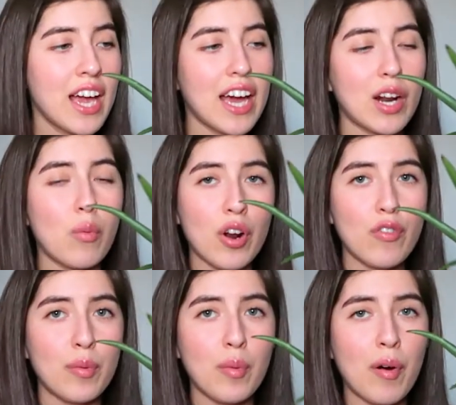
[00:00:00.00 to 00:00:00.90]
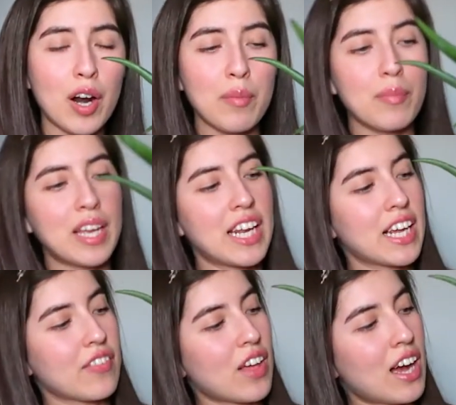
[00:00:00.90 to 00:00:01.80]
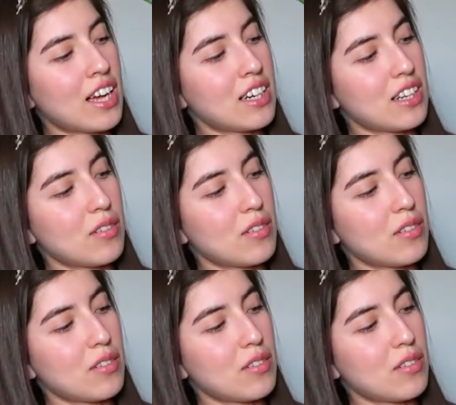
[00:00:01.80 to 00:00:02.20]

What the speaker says: And I water from the bottom, meaning that